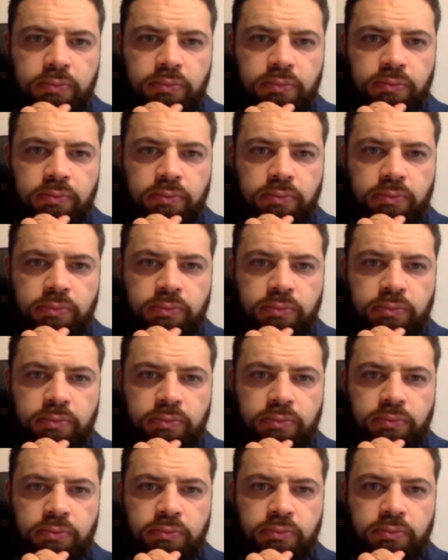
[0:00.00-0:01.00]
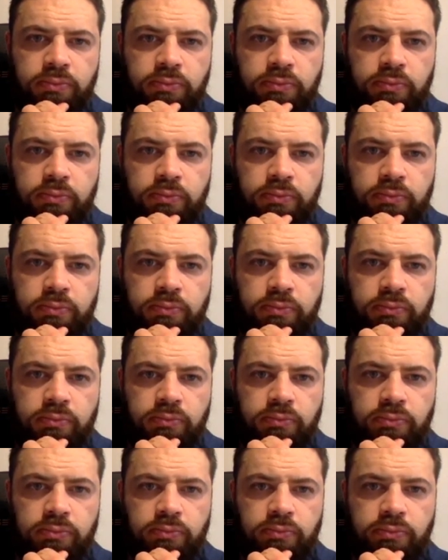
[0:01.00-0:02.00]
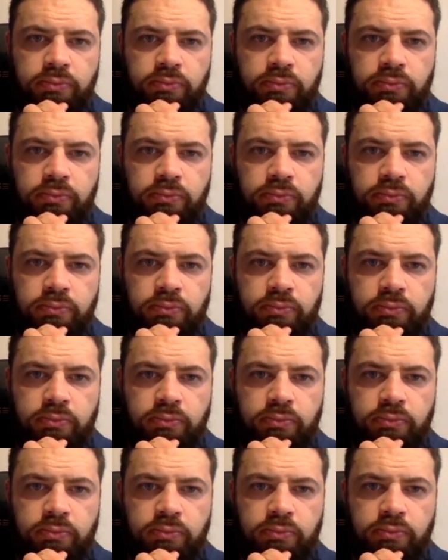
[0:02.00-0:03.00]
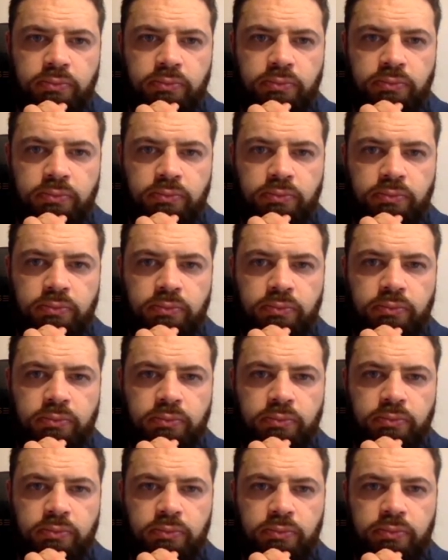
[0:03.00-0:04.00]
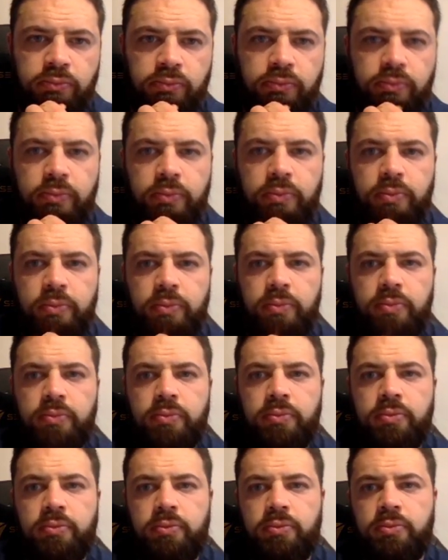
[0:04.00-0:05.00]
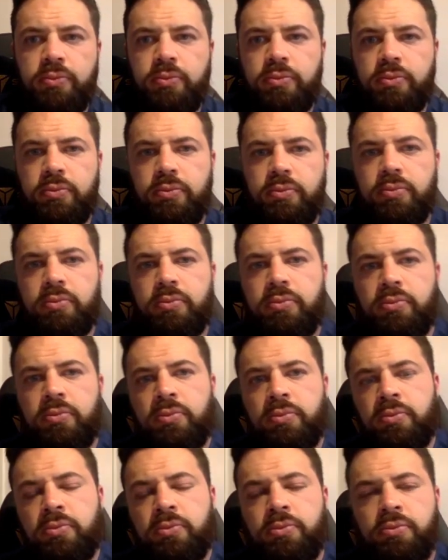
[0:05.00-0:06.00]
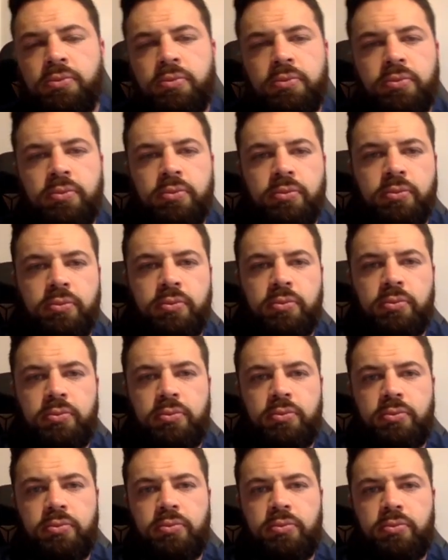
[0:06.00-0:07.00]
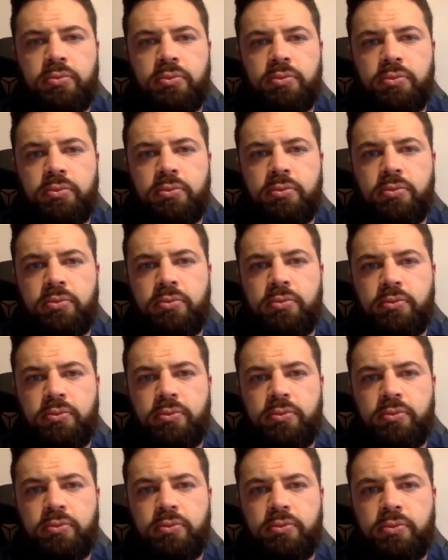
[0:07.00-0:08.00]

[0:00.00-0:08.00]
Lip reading: The person shown says nothing.